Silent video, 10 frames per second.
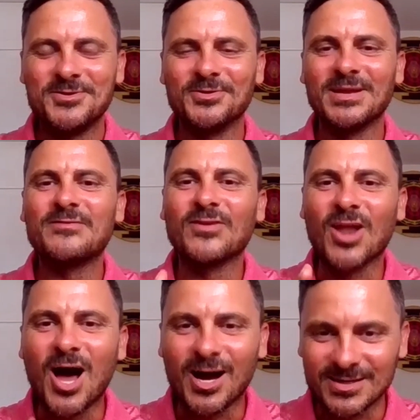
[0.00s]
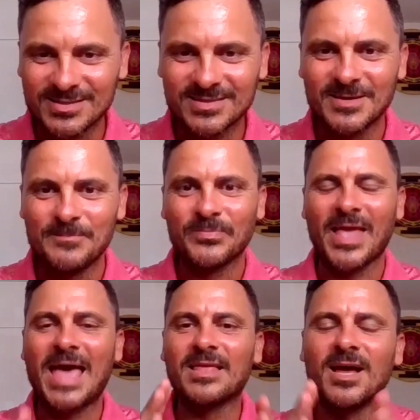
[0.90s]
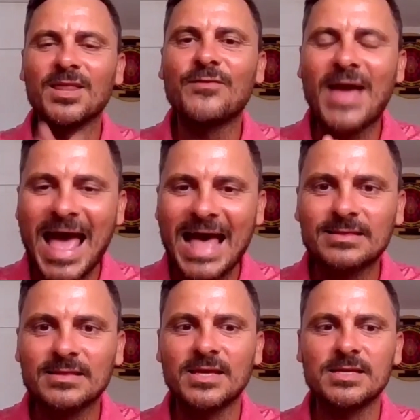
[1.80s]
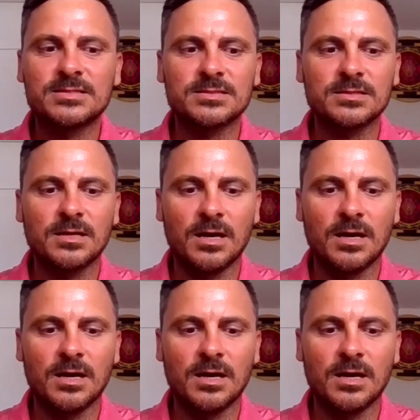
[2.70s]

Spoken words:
You live lost. And a lot of athletes